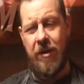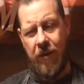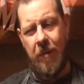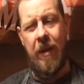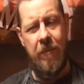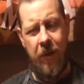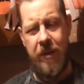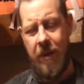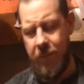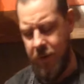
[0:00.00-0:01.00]
generally about the body
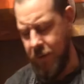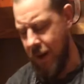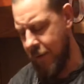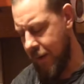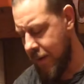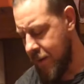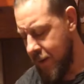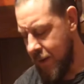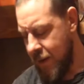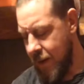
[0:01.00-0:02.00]
temperature area.
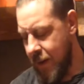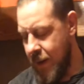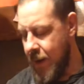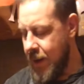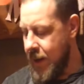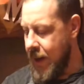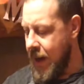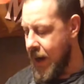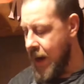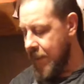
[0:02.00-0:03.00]

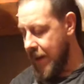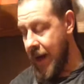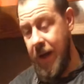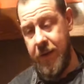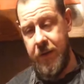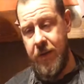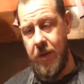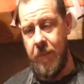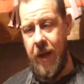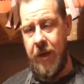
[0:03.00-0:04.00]
And
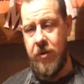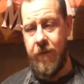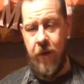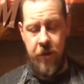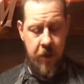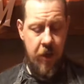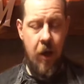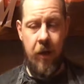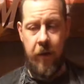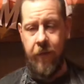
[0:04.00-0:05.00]
some extra virgin
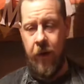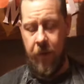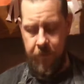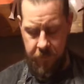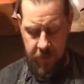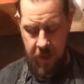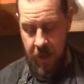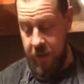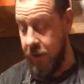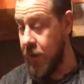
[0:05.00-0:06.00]
olive oil.
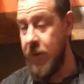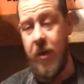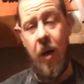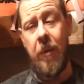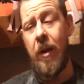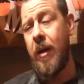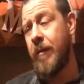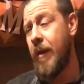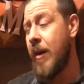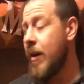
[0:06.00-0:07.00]
You can use normal olive
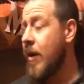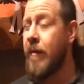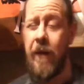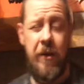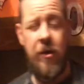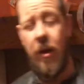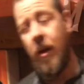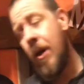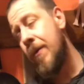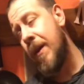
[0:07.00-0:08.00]
oil or veg oil
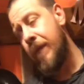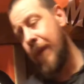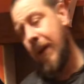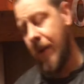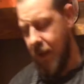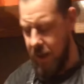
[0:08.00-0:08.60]
or anything.